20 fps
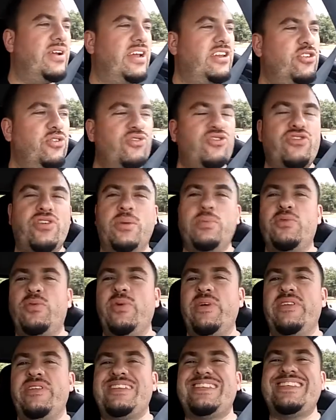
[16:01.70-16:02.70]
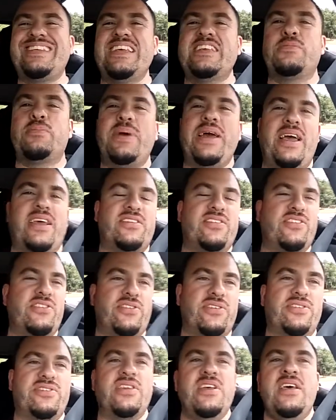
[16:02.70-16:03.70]
I do trips with 6
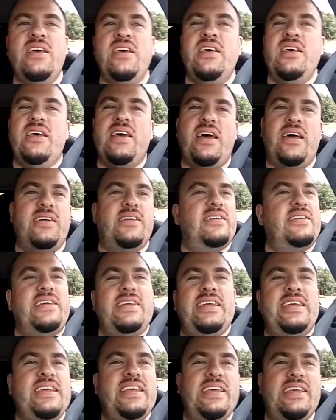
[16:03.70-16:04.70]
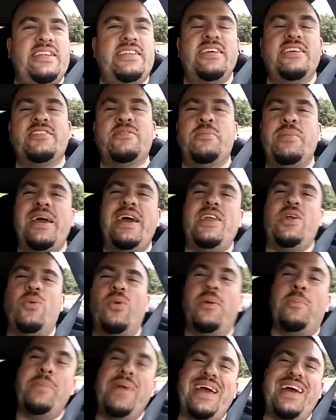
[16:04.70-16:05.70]
passengers. It doesn't matter.
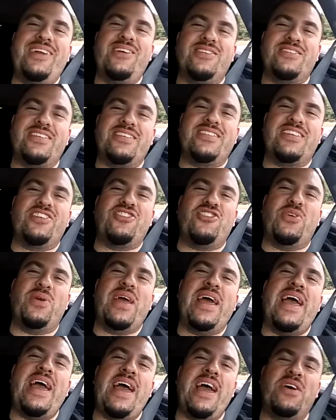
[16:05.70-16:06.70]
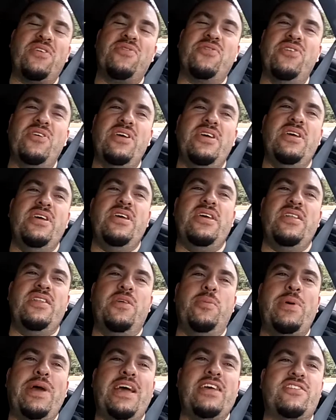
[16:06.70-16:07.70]
What matters is that you have
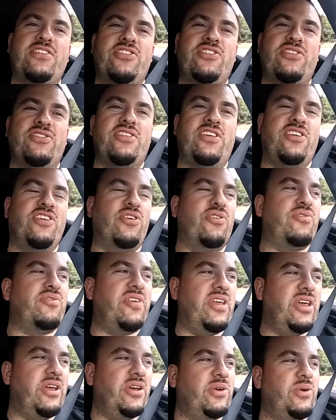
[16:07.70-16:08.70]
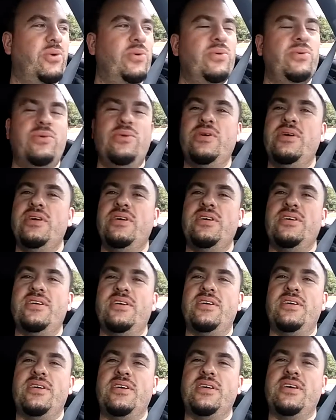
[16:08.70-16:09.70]
the passengers in your vehicle,
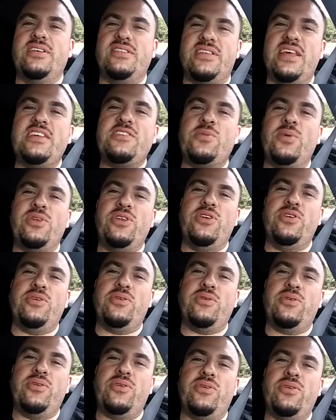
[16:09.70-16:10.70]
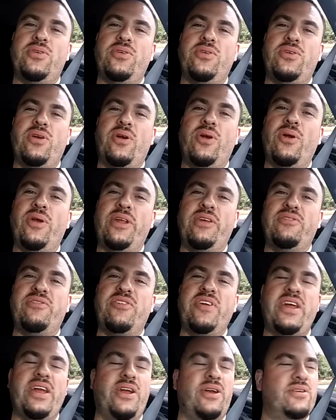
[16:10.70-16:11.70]
because that's when you're earning
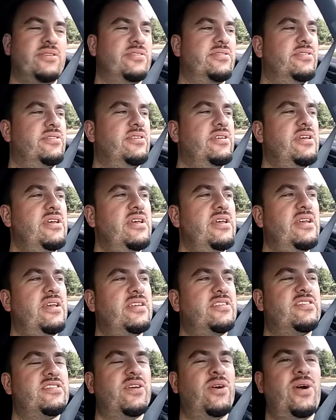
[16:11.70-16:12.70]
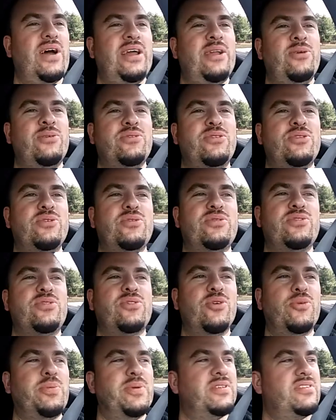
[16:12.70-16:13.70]
fares. So I don't do
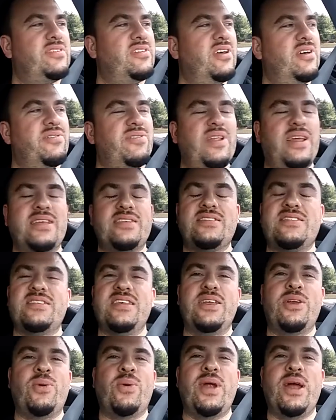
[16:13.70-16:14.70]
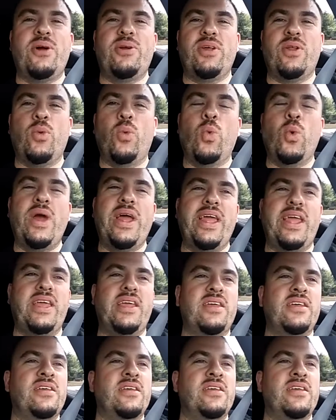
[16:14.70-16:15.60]
stupid stuff like sit around and wait